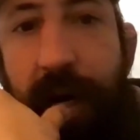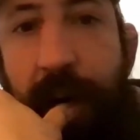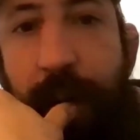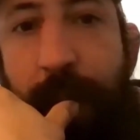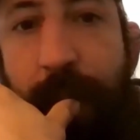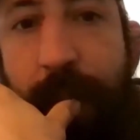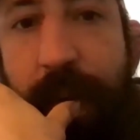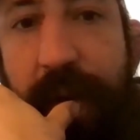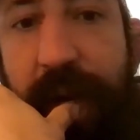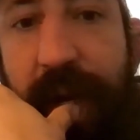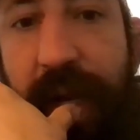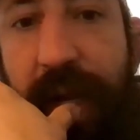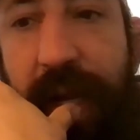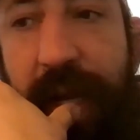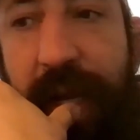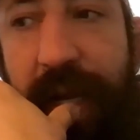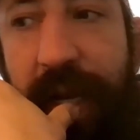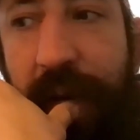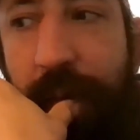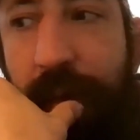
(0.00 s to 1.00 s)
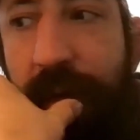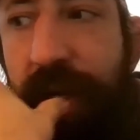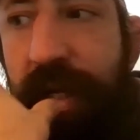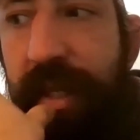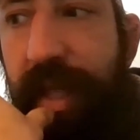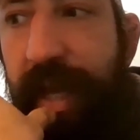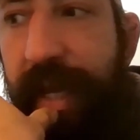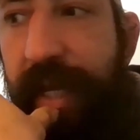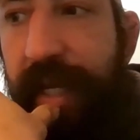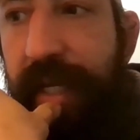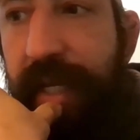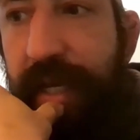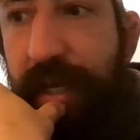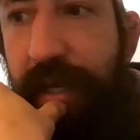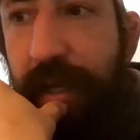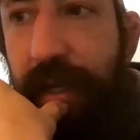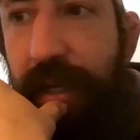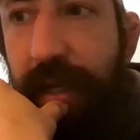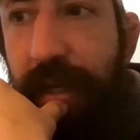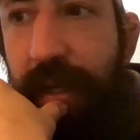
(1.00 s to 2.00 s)
um, and I and I really like
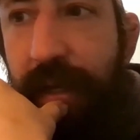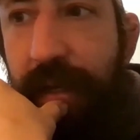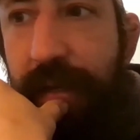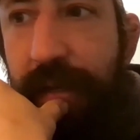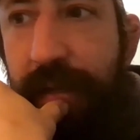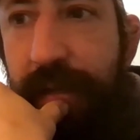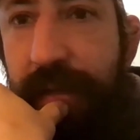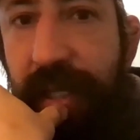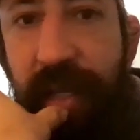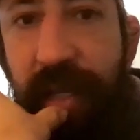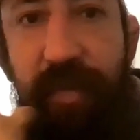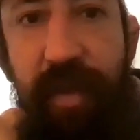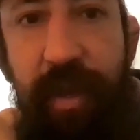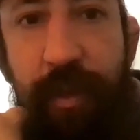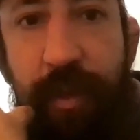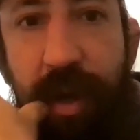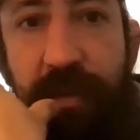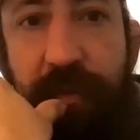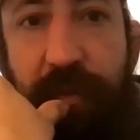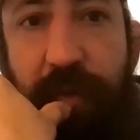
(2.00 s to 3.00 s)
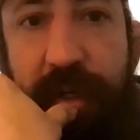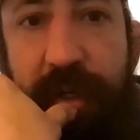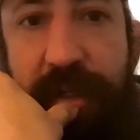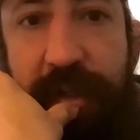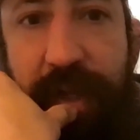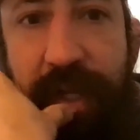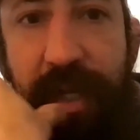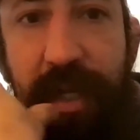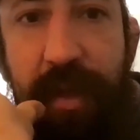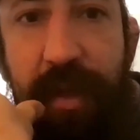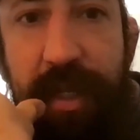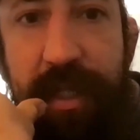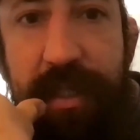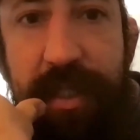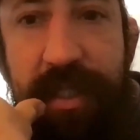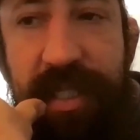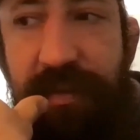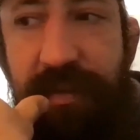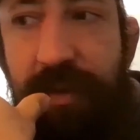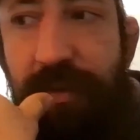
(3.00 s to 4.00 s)
TV. Unfortunately, you know, they
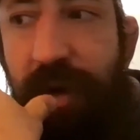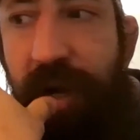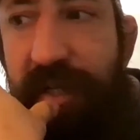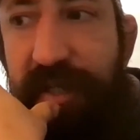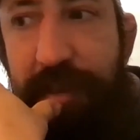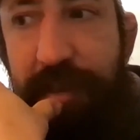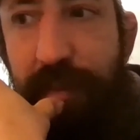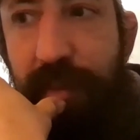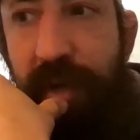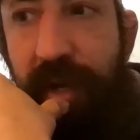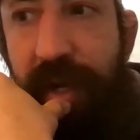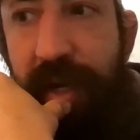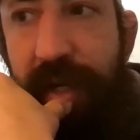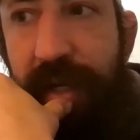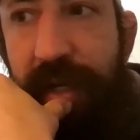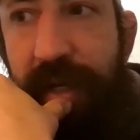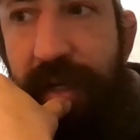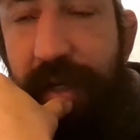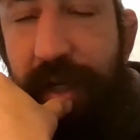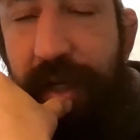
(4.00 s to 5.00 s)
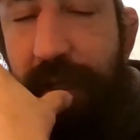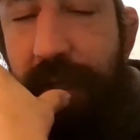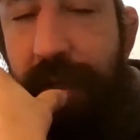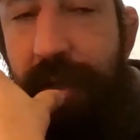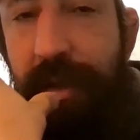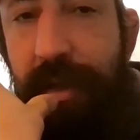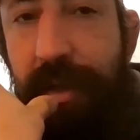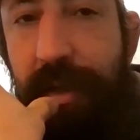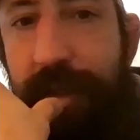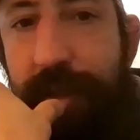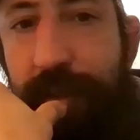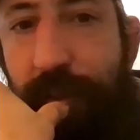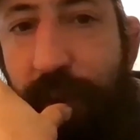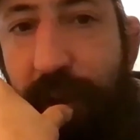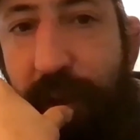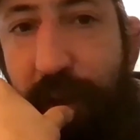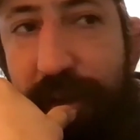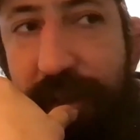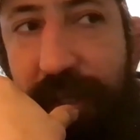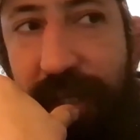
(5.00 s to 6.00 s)
say TV rots your brain, and yeah it's
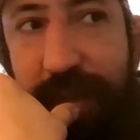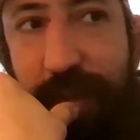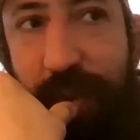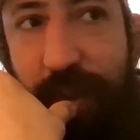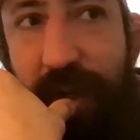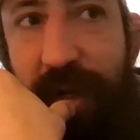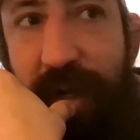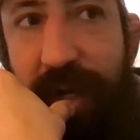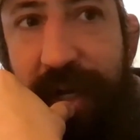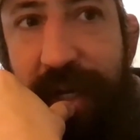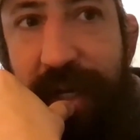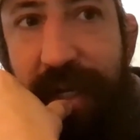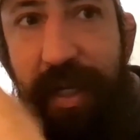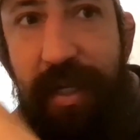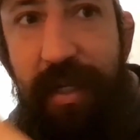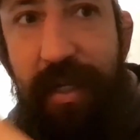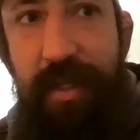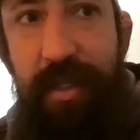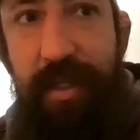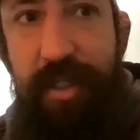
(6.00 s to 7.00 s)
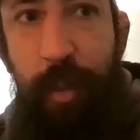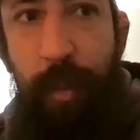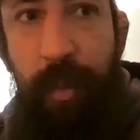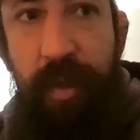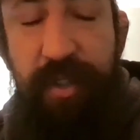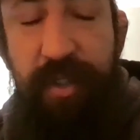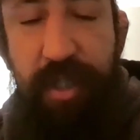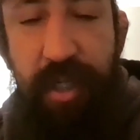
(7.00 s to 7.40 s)
one of those things where like there's so